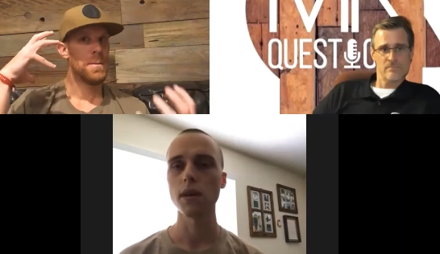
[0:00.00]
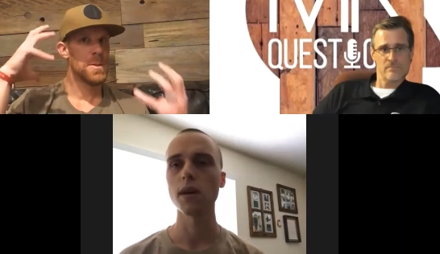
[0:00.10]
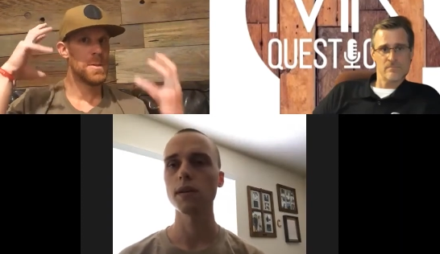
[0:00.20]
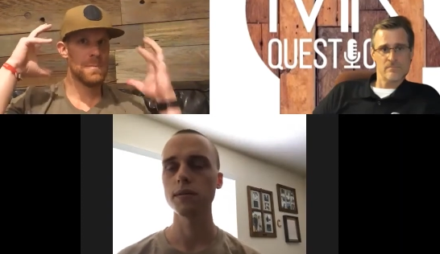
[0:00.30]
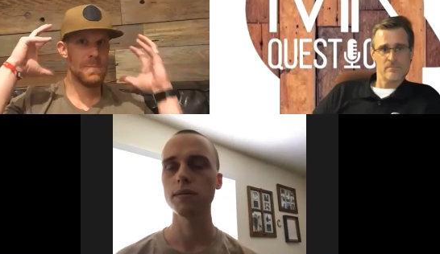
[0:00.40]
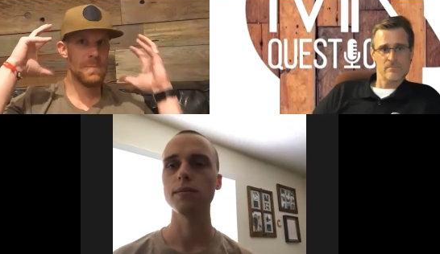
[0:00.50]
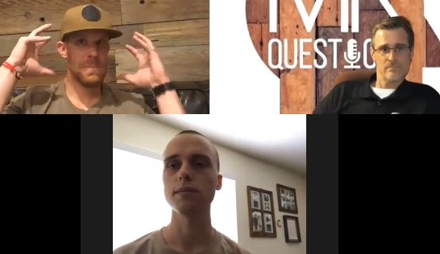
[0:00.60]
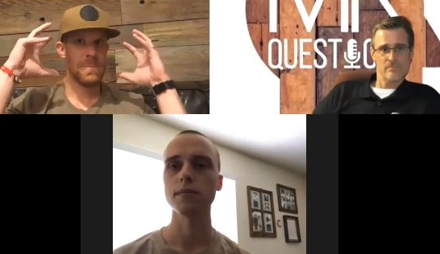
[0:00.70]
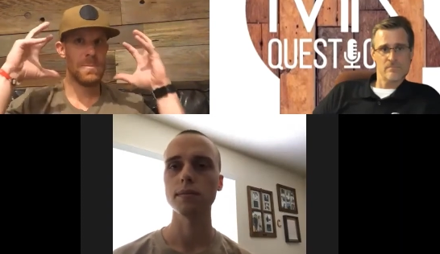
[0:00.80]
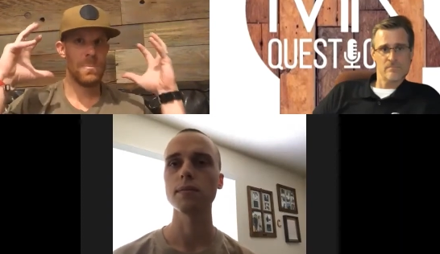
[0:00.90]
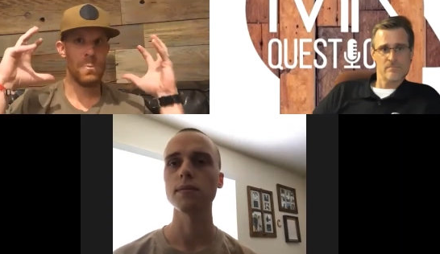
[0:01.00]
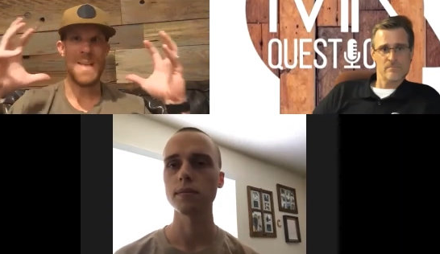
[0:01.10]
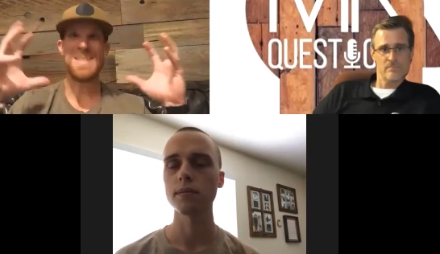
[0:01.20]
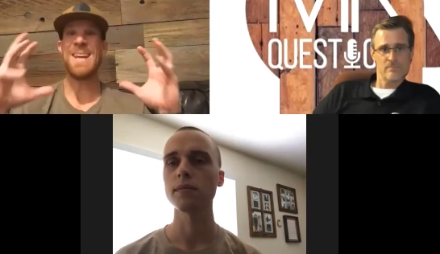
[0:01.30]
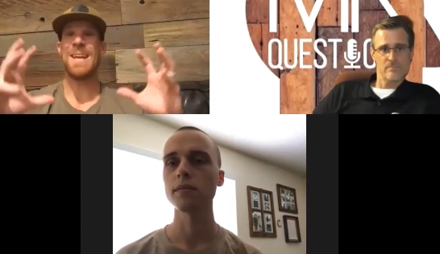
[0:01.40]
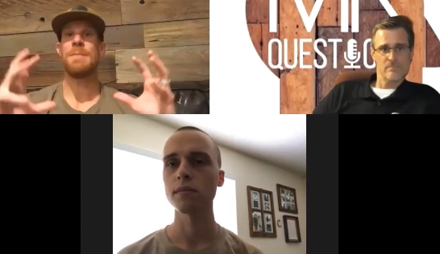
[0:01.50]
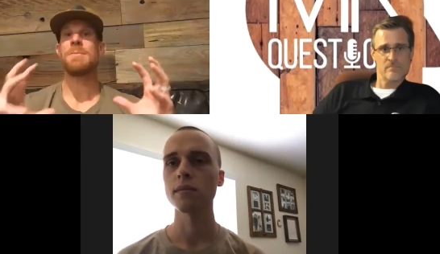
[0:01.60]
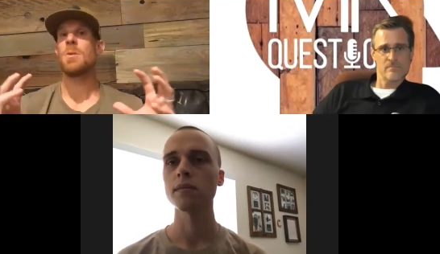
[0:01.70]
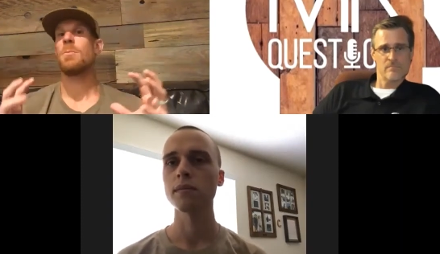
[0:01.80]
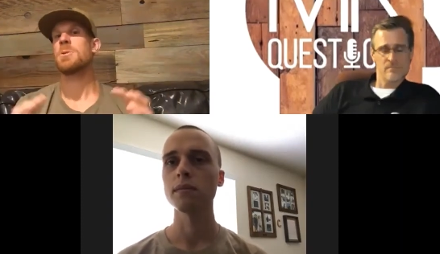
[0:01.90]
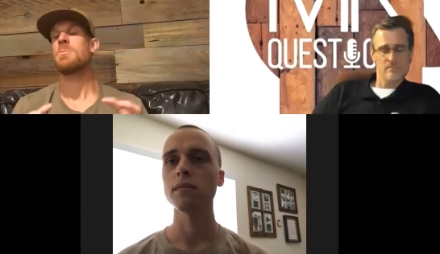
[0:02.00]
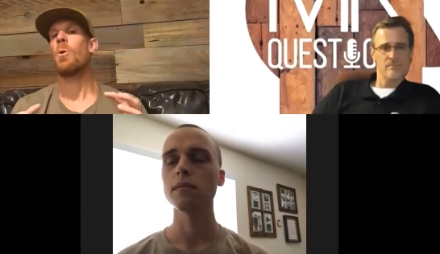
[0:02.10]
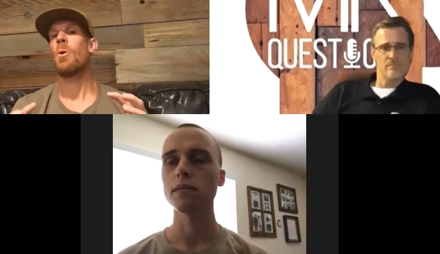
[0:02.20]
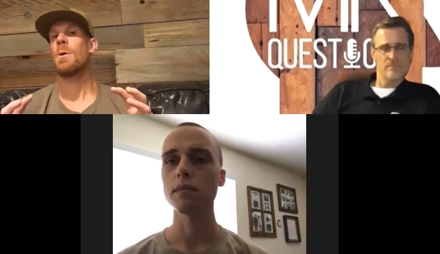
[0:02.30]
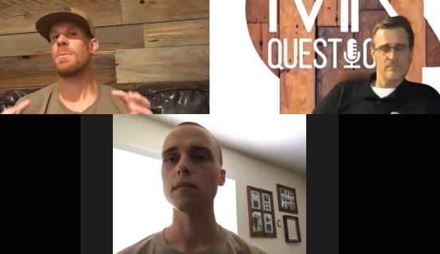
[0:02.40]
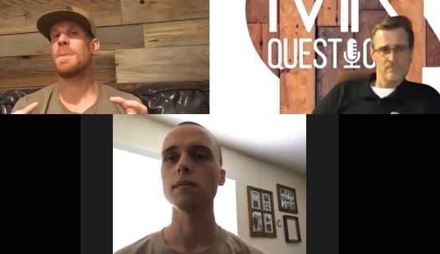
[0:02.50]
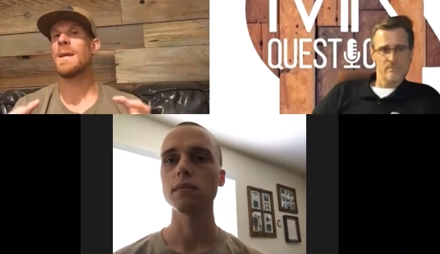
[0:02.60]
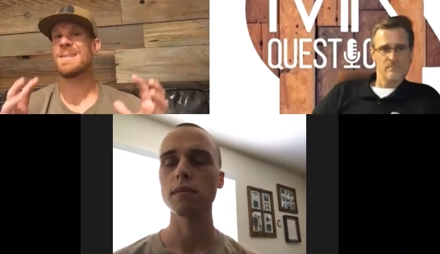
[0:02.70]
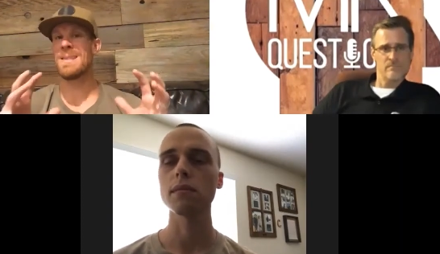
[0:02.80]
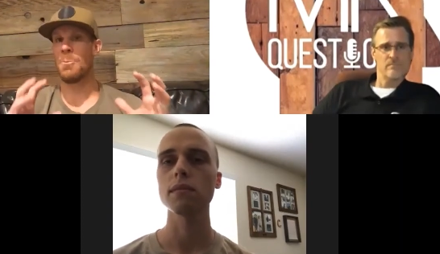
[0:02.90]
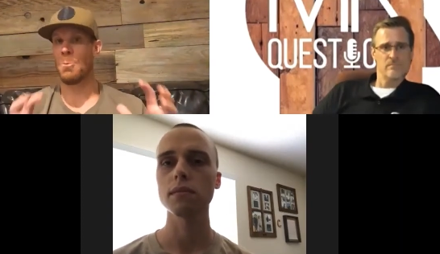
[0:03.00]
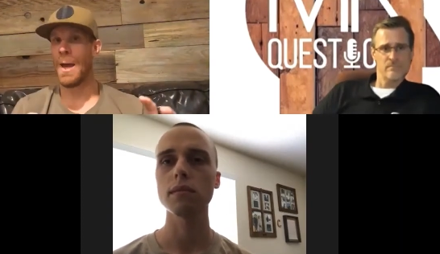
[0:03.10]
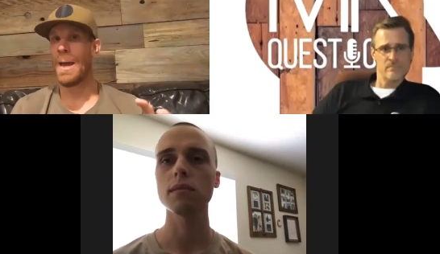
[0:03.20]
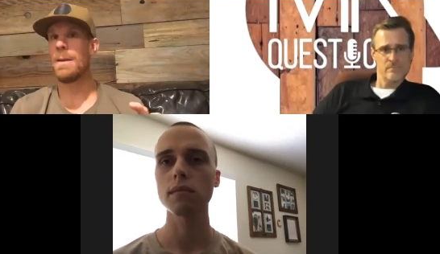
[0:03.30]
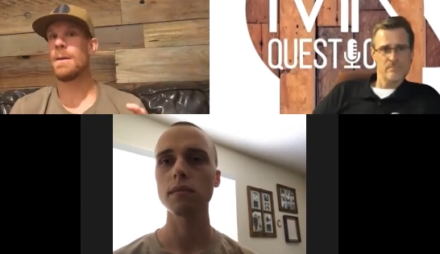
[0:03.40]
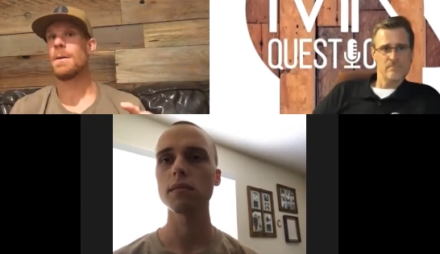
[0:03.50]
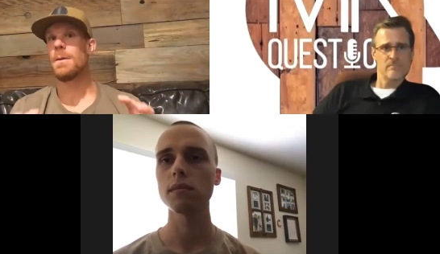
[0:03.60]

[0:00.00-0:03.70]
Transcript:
Speaker 1: just resonate so much more with me as I read